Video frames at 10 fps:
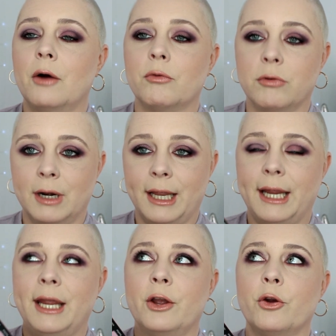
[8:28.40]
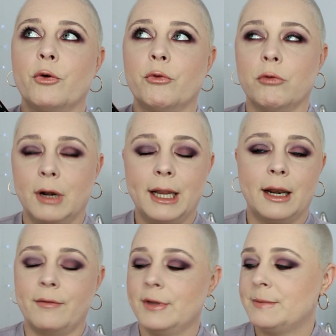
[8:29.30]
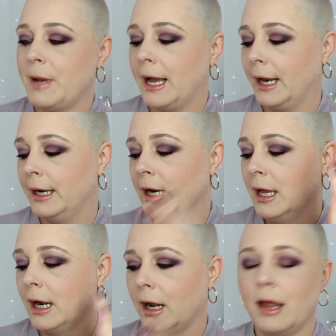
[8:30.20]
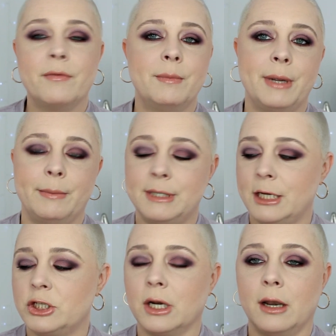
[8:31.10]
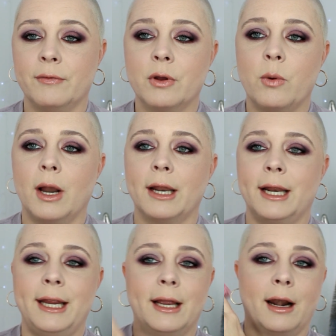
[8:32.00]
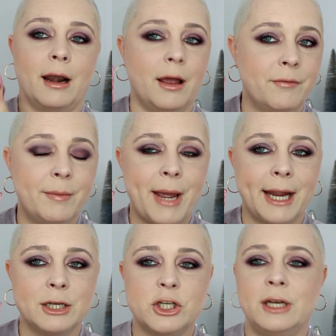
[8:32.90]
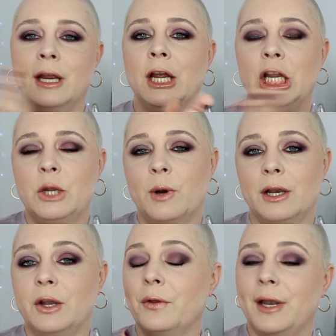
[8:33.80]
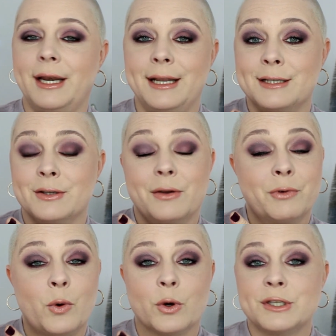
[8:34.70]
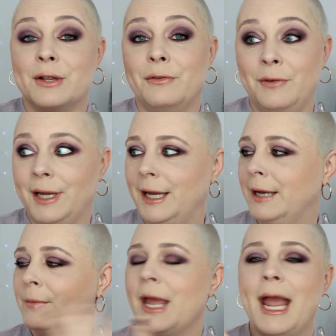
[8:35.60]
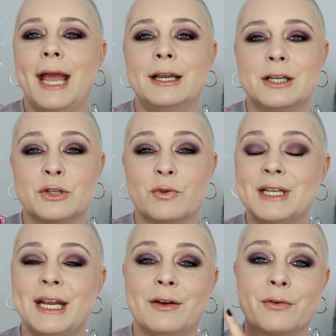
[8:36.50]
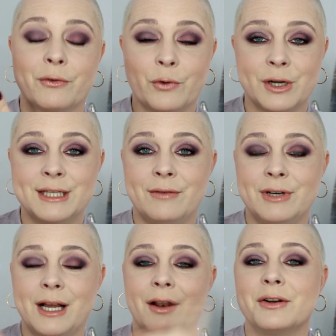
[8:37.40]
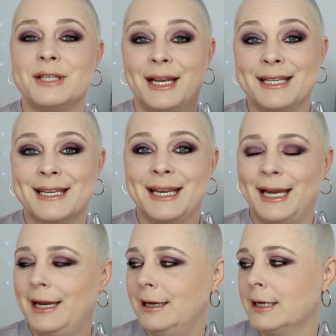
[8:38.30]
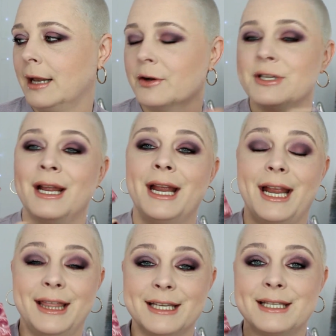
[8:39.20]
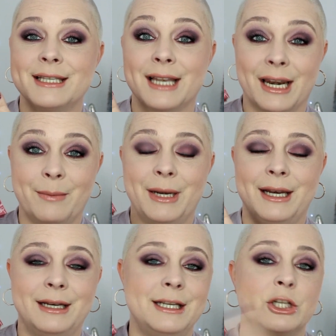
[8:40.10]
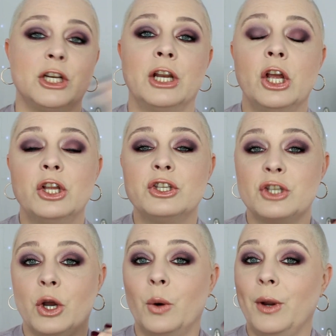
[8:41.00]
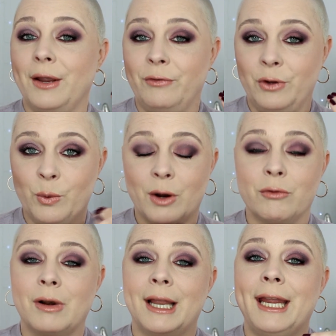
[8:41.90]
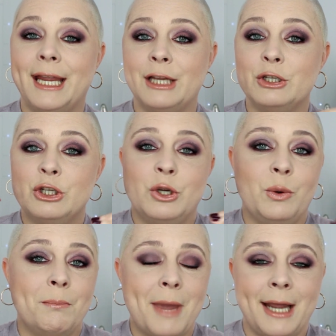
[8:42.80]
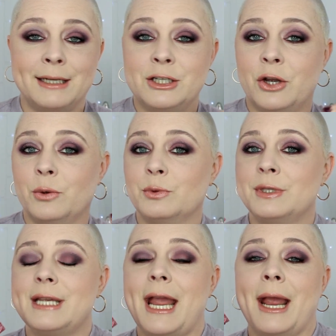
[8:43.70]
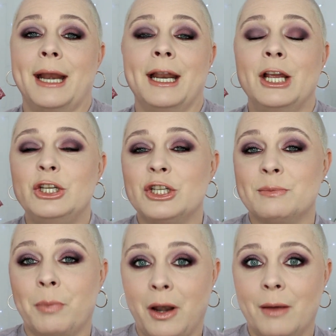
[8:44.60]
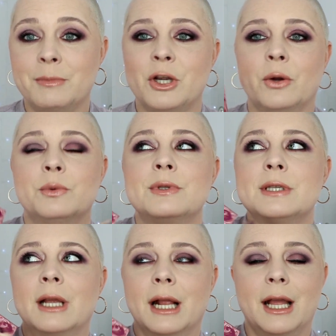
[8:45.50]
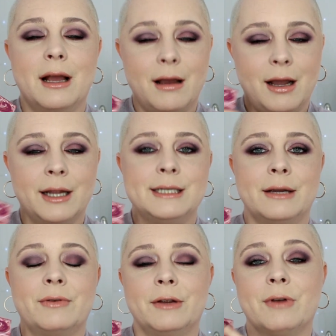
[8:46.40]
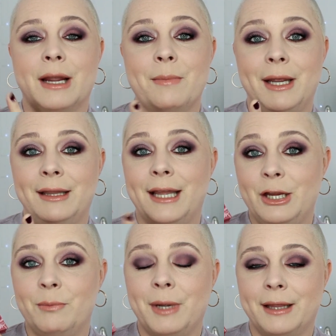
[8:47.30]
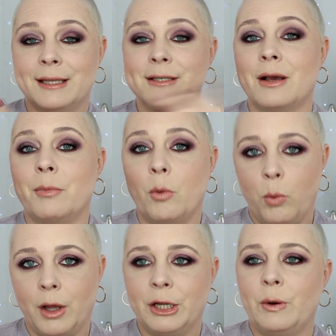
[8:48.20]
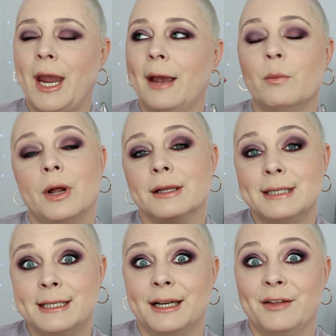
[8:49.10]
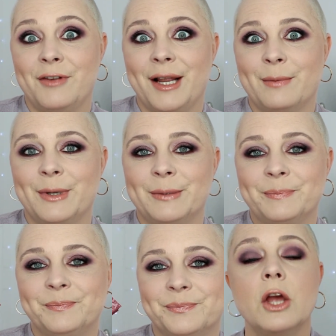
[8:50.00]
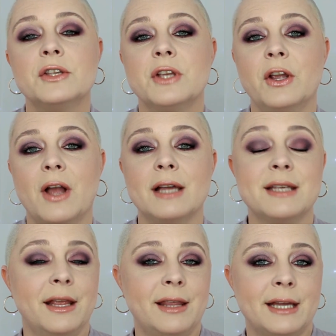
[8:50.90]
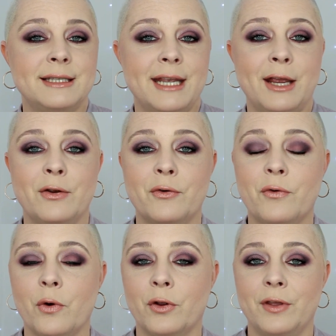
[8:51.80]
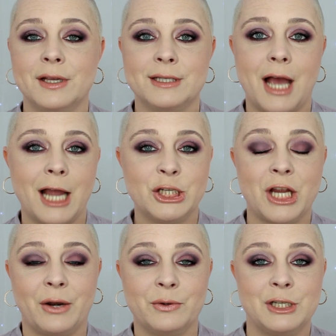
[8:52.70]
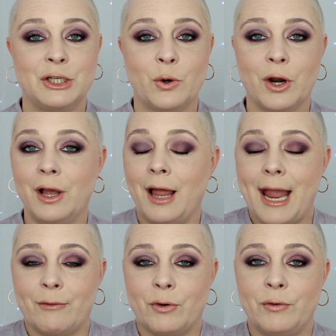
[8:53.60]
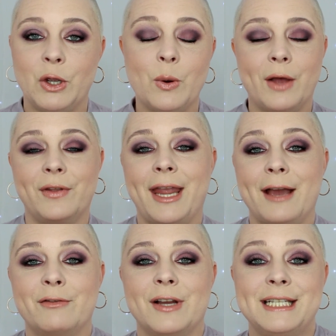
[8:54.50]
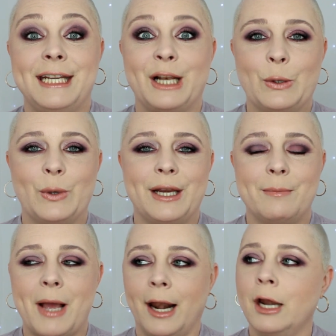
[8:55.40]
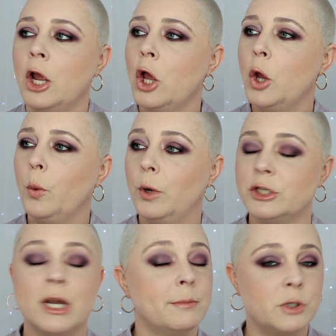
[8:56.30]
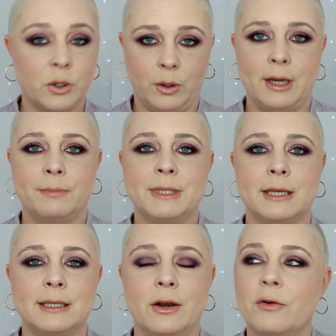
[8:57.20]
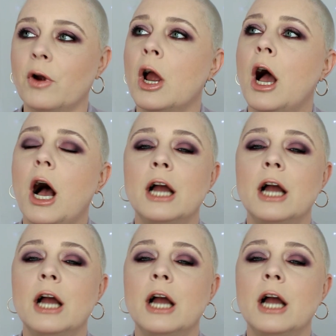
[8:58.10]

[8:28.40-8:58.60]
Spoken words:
Really, really love this palette. Love the pigmentation, love the quality, love the packaging. You all know that it is, of course, vegan, and it does retail for $47, that is Canadian dollars, and this is limited edition. So if you are really into matte tones and just plum tones, I definitely recommend that you pick this up while you can, while it's still available. So you guys, that's it for this eyeshadow tutorial and review on the Kat Von D Lolita palette, which I'm totally obsessing over.